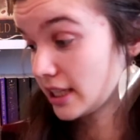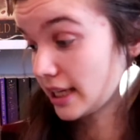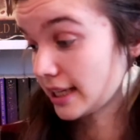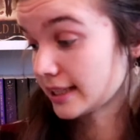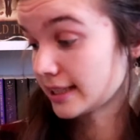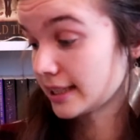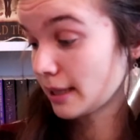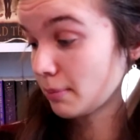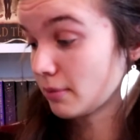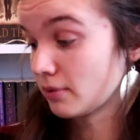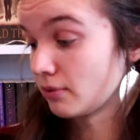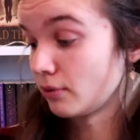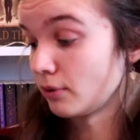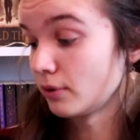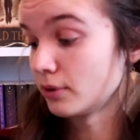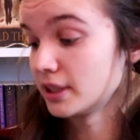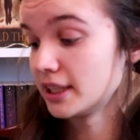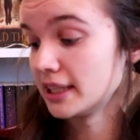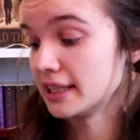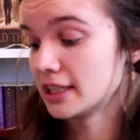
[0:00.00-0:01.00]
except
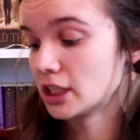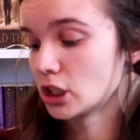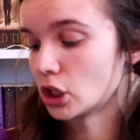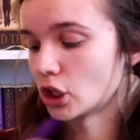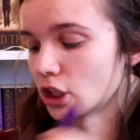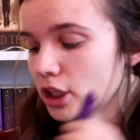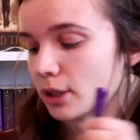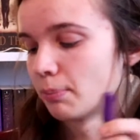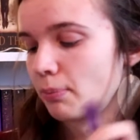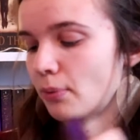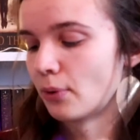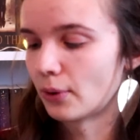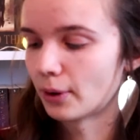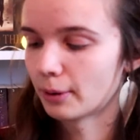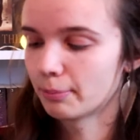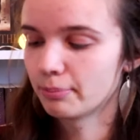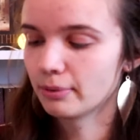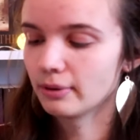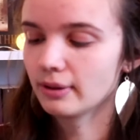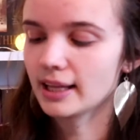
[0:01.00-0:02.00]
for the dark
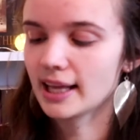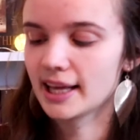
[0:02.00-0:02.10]
purple,